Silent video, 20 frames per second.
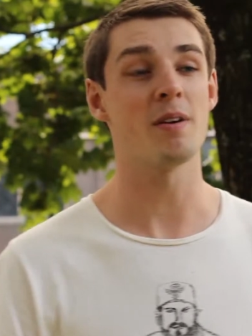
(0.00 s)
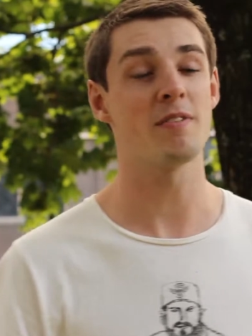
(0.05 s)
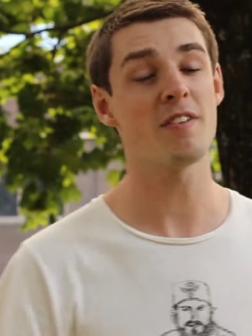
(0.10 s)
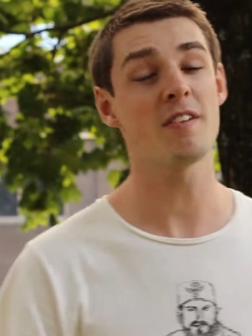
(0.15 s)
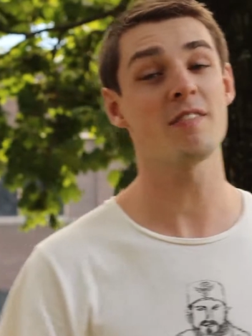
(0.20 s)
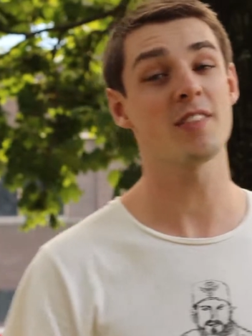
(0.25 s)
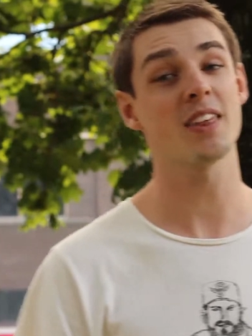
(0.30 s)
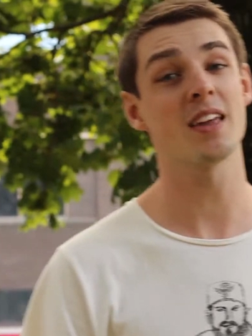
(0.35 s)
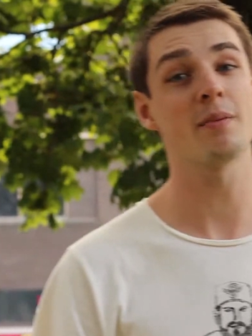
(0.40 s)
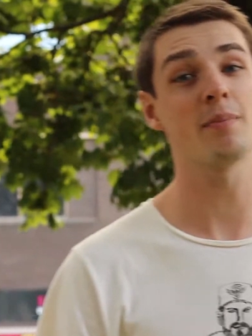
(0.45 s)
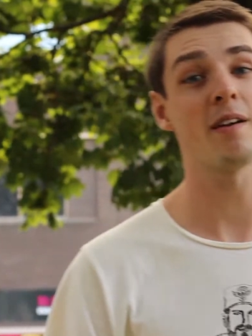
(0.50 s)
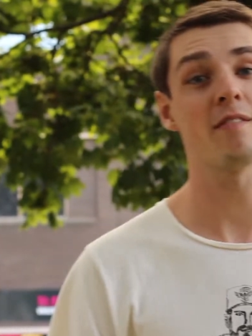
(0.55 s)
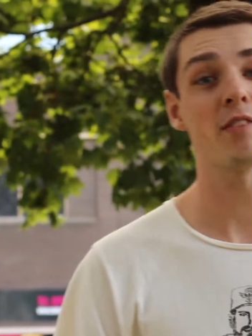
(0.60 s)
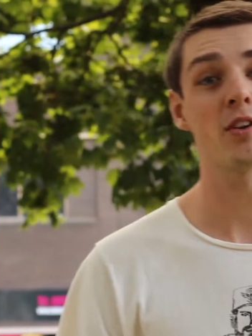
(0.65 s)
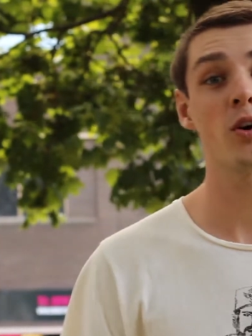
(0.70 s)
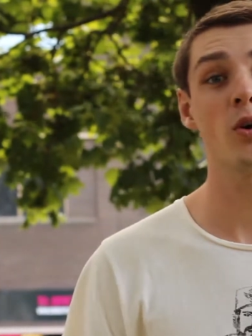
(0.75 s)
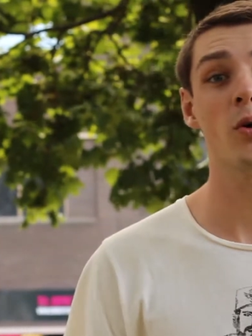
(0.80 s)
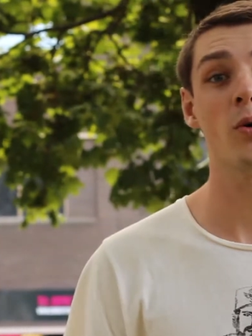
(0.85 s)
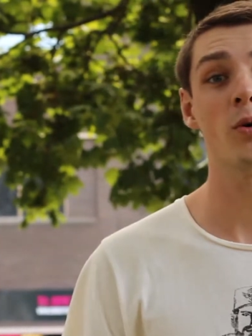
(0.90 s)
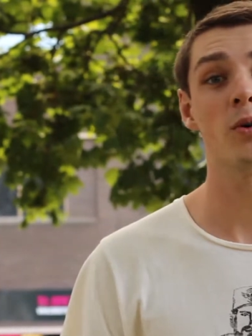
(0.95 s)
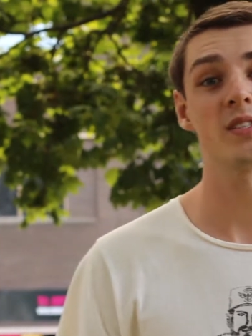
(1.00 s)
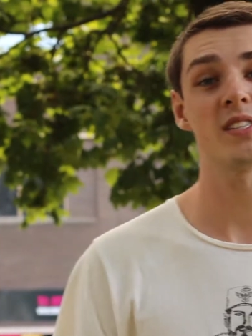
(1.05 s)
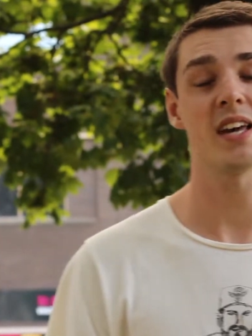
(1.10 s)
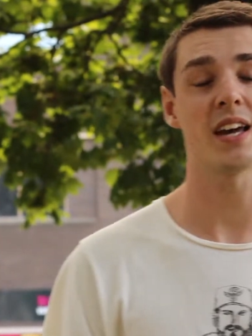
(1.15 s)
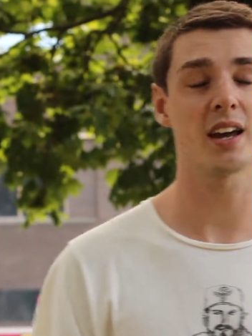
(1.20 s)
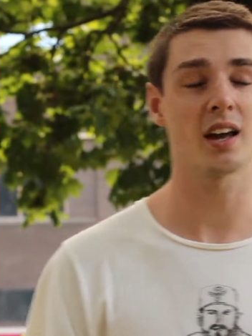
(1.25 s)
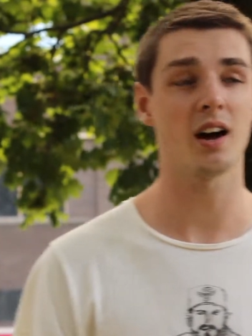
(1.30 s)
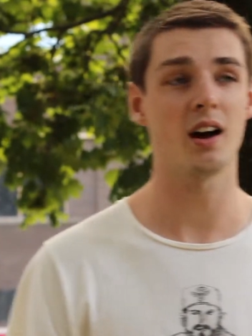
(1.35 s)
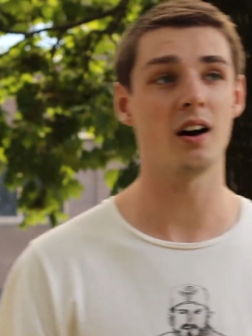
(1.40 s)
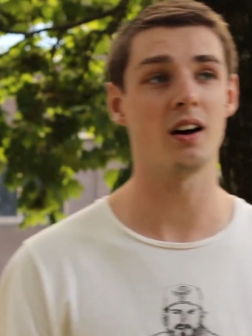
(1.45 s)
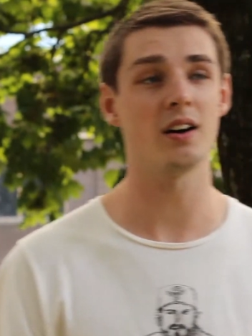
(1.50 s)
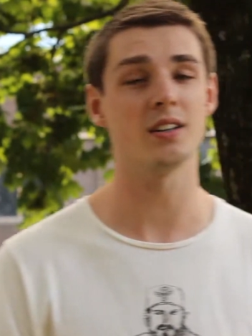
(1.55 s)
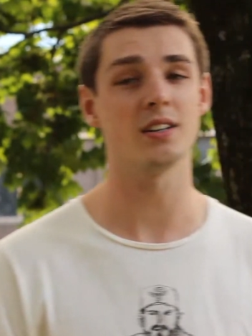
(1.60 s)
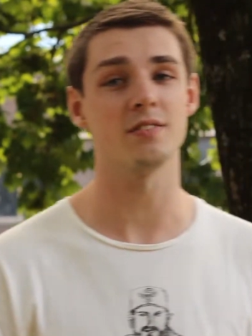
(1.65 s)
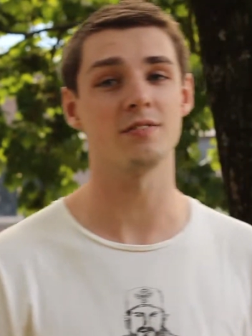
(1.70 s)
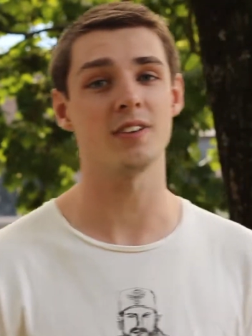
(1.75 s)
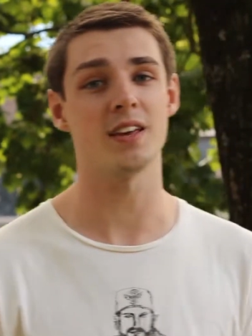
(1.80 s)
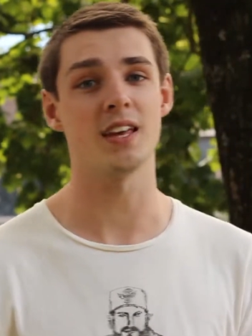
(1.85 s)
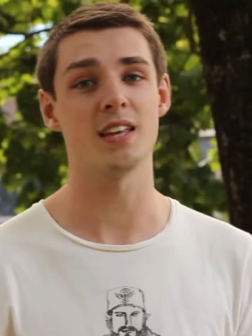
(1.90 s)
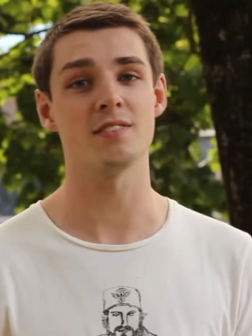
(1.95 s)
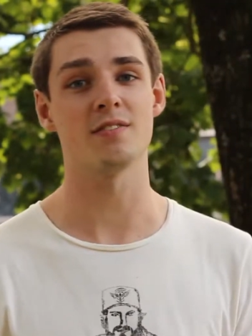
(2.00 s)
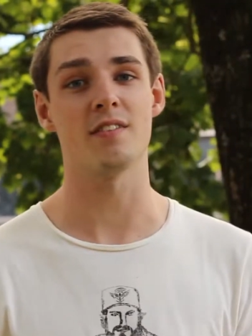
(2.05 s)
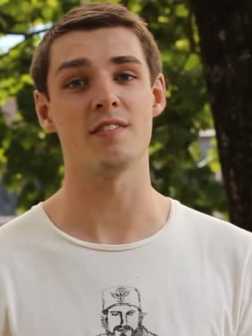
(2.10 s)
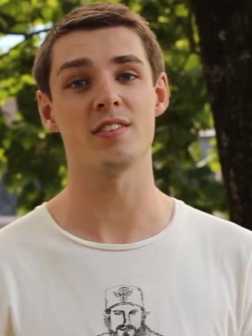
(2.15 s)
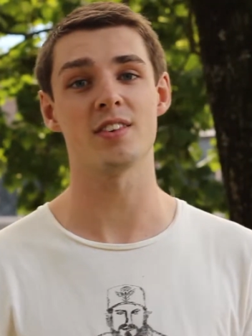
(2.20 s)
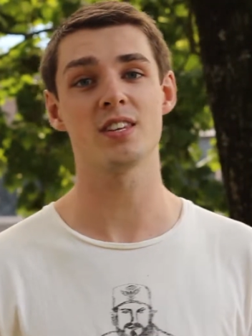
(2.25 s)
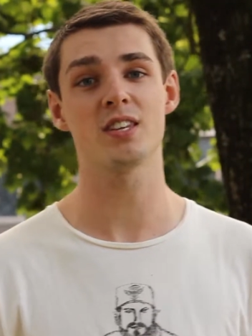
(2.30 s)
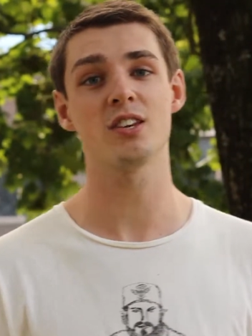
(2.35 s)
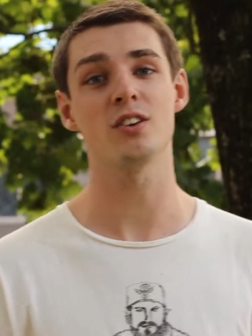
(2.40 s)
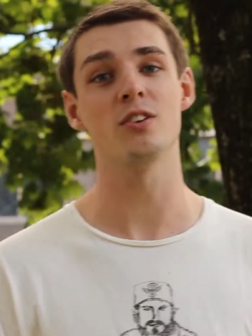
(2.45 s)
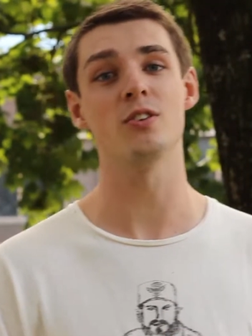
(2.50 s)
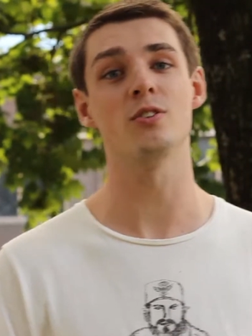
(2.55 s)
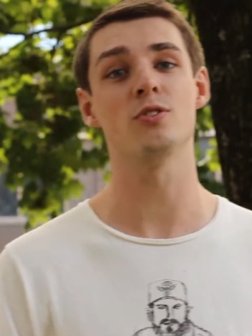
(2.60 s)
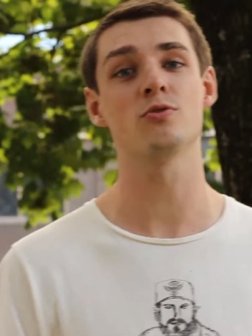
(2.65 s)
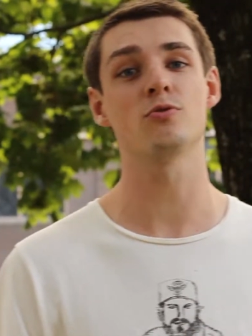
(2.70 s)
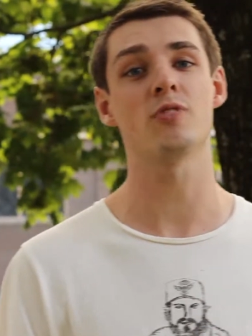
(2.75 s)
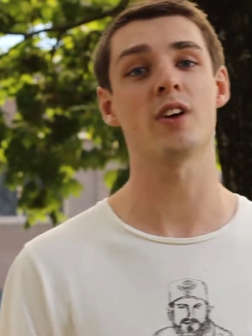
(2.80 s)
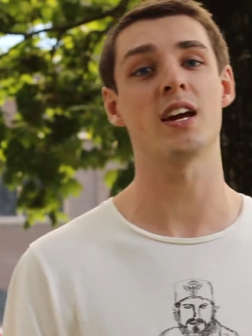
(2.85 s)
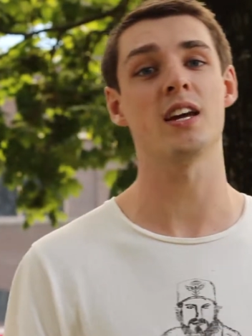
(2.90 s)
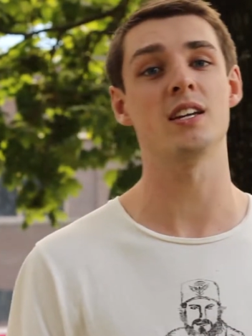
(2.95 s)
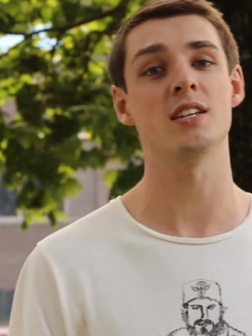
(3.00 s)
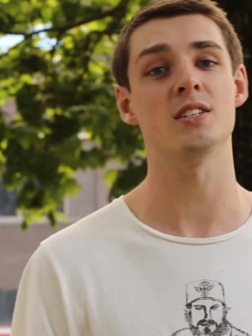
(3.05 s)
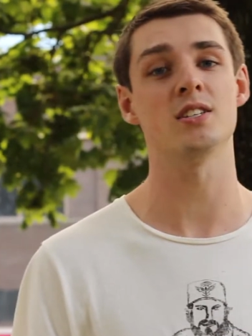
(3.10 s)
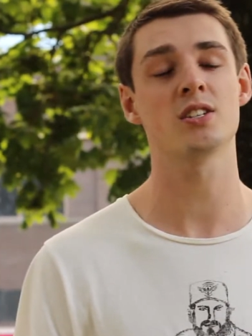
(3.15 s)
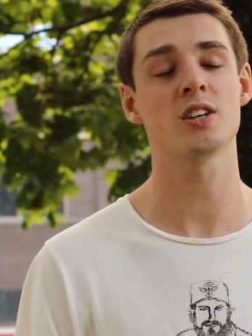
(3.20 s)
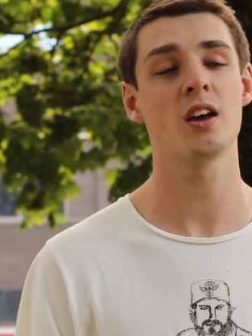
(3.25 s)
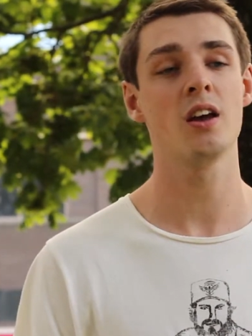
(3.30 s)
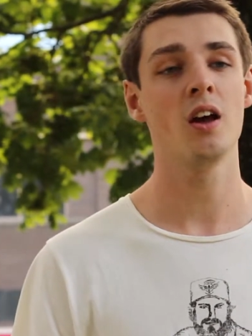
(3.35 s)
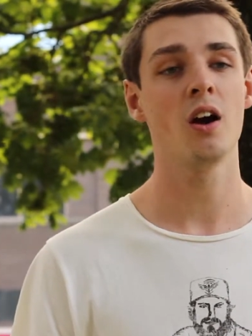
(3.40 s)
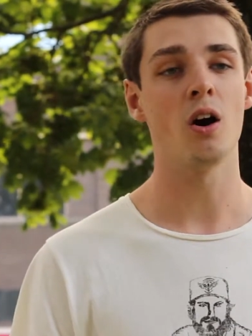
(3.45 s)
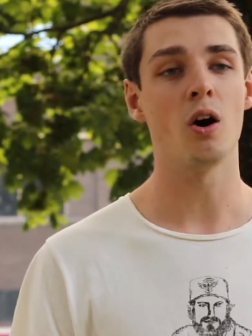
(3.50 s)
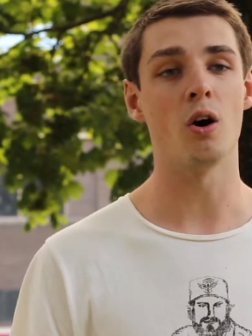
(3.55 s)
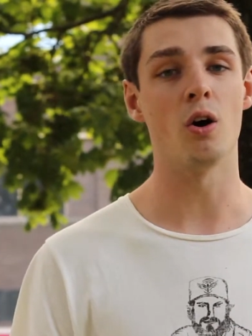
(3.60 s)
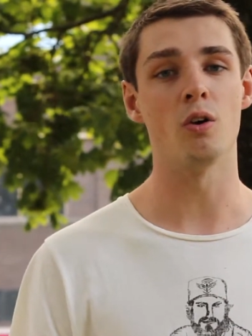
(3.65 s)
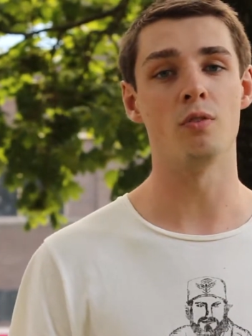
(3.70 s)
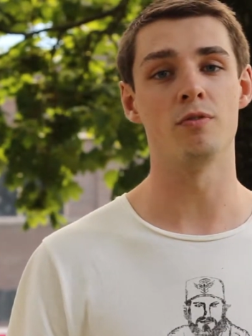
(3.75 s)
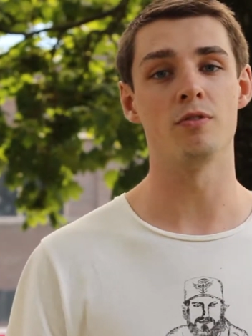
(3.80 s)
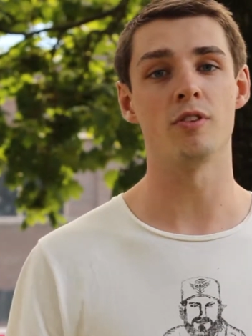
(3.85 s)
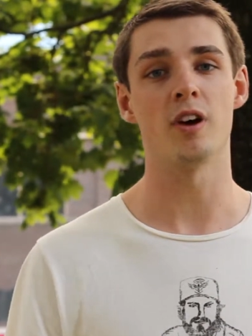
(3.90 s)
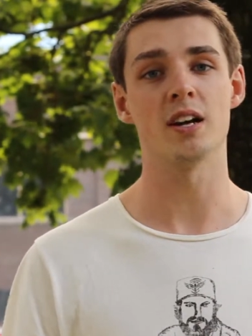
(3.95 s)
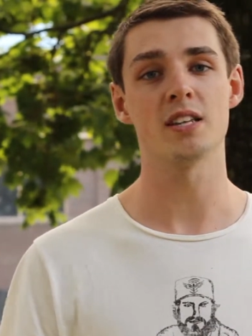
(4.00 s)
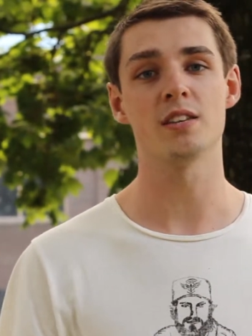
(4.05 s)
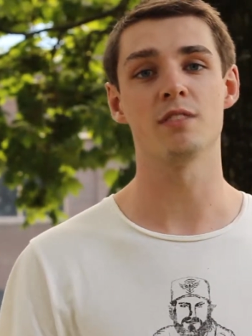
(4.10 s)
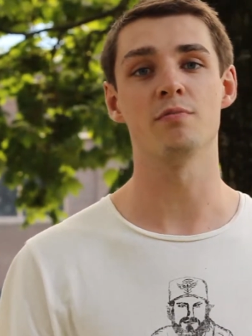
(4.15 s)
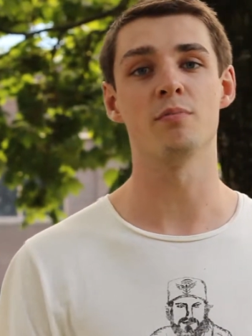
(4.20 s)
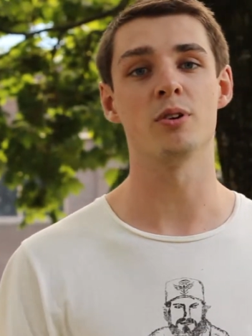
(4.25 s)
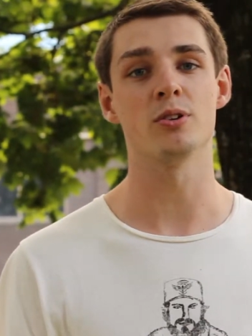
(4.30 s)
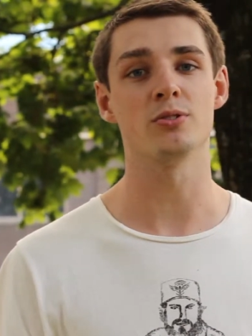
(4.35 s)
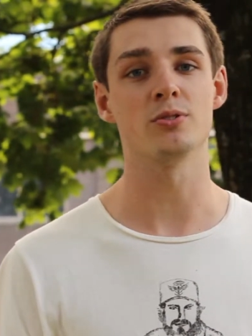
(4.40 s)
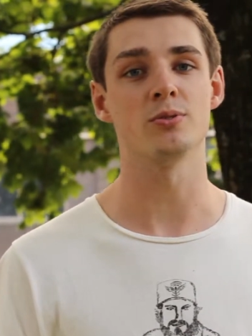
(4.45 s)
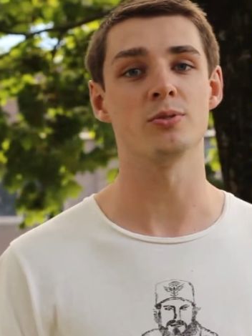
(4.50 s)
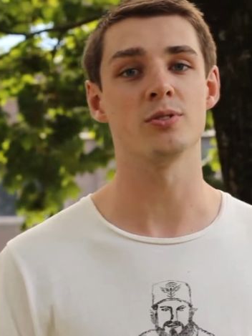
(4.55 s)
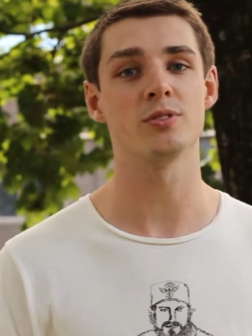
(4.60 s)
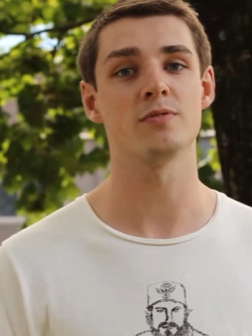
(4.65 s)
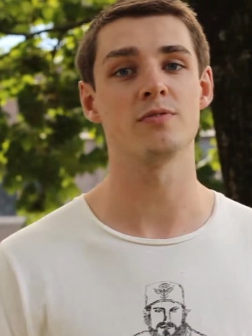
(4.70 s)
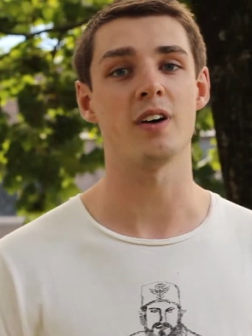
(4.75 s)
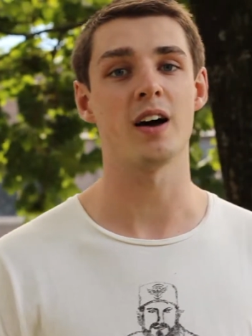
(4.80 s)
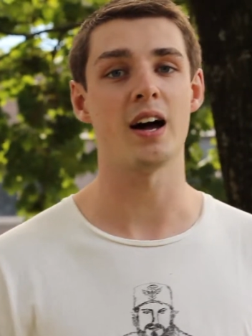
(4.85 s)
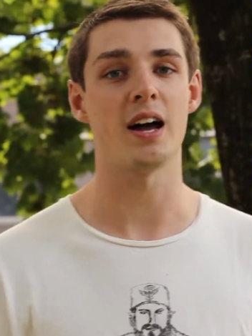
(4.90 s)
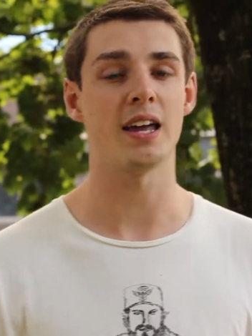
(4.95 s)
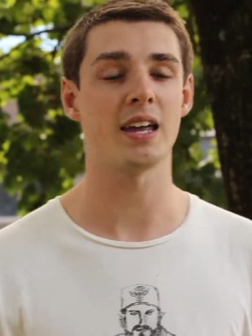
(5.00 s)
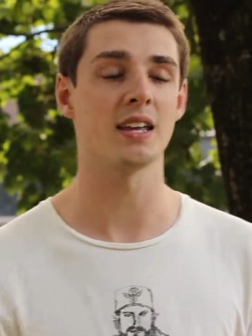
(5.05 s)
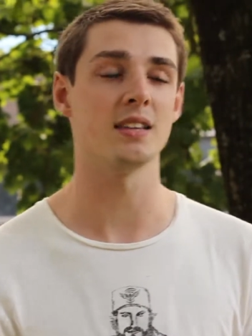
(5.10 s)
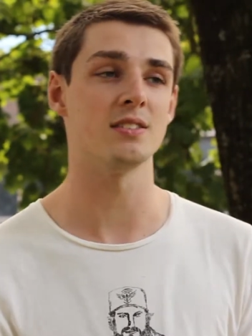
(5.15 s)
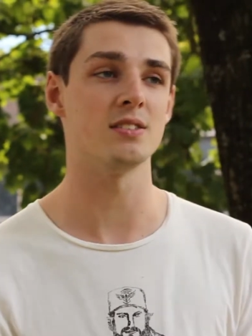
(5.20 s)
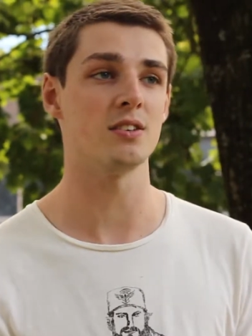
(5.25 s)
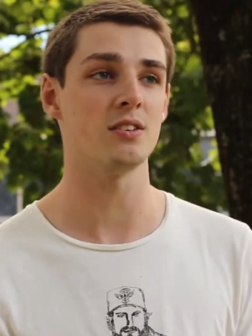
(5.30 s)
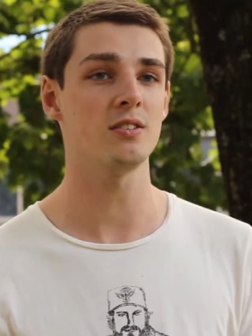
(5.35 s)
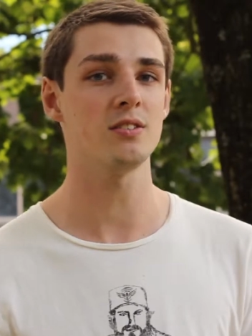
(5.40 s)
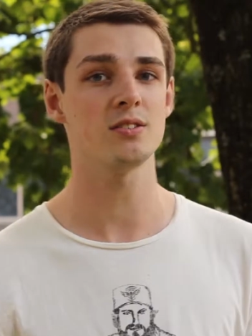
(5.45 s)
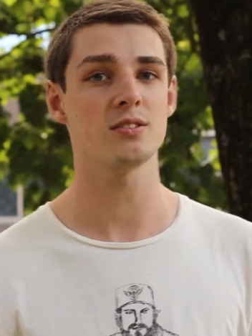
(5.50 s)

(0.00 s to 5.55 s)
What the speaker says: My favourite thing about the course at Cardiff is that there's a huge range of variety of modules that I can do.